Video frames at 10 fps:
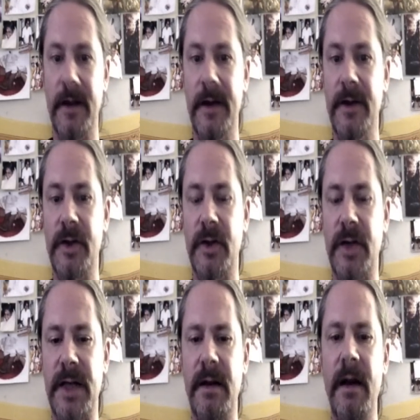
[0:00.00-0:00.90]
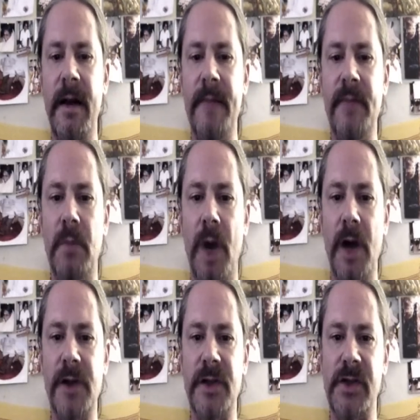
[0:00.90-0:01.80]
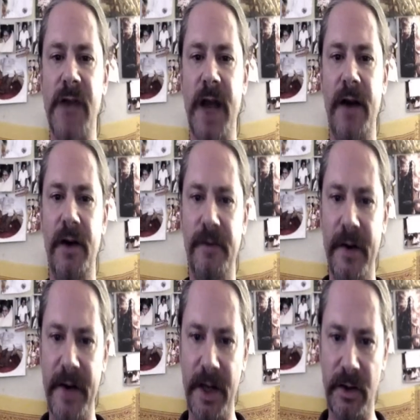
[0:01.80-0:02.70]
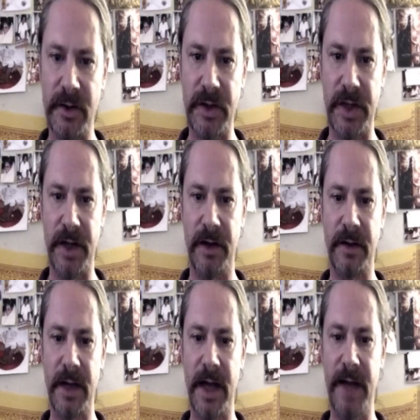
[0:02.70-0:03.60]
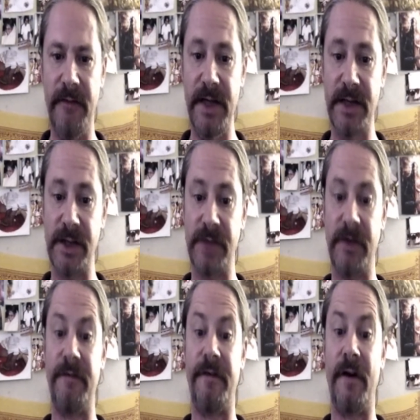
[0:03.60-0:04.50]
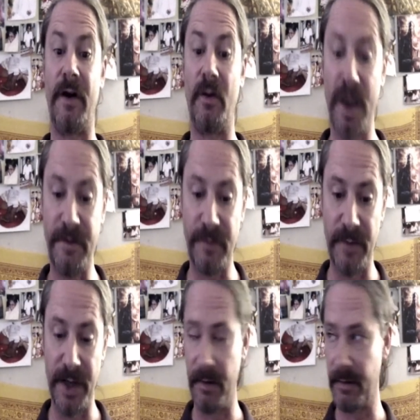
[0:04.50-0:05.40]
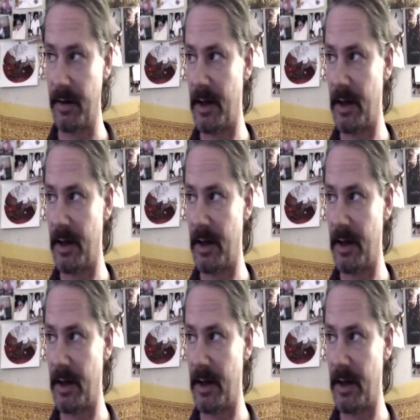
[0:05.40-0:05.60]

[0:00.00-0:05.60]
So at that time, Mars and Saturn are very close to the Earth, and Venus is very far away from the Earth.